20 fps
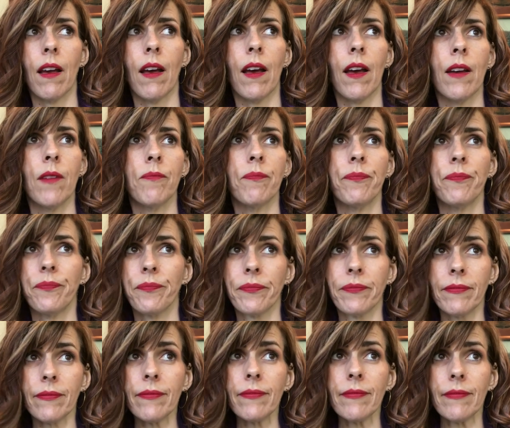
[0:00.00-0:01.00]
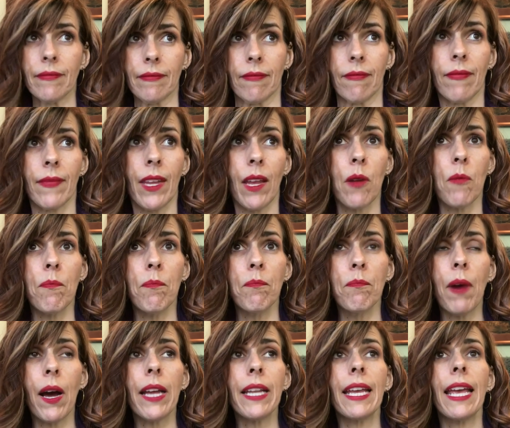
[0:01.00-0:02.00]
Um,
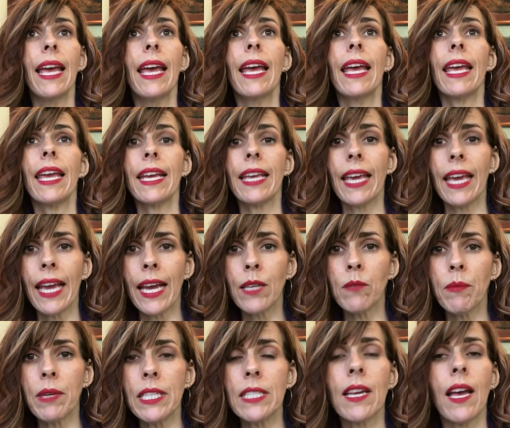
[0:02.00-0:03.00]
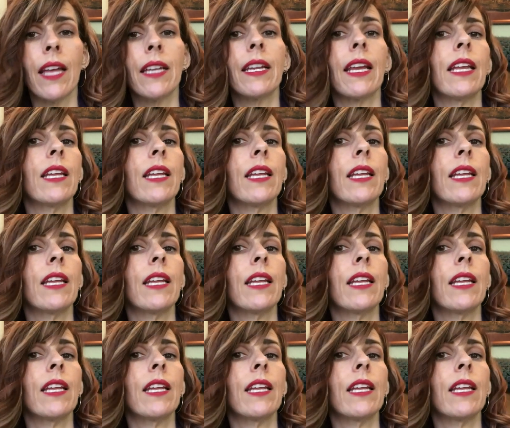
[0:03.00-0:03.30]
but it can be done.